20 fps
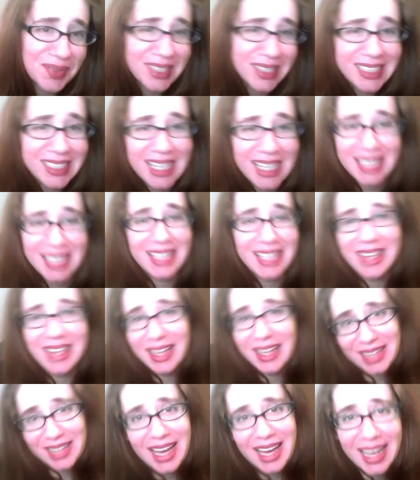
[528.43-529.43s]
really liking
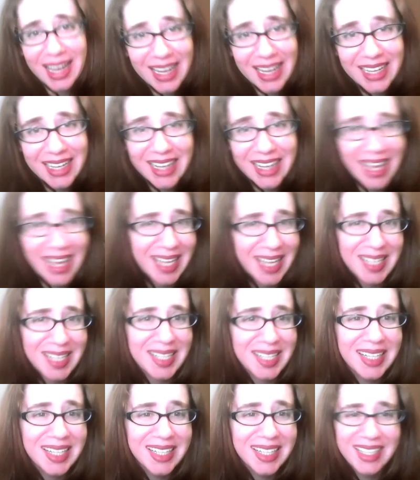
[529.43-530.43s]
that line,
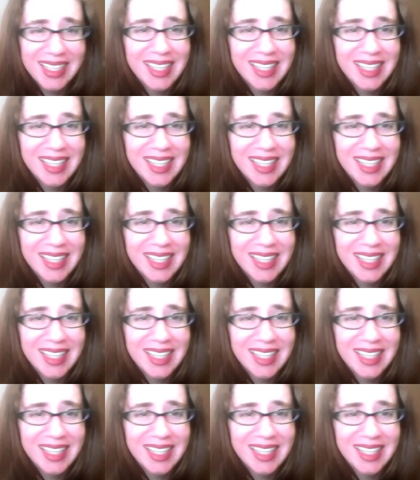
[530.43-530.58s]
and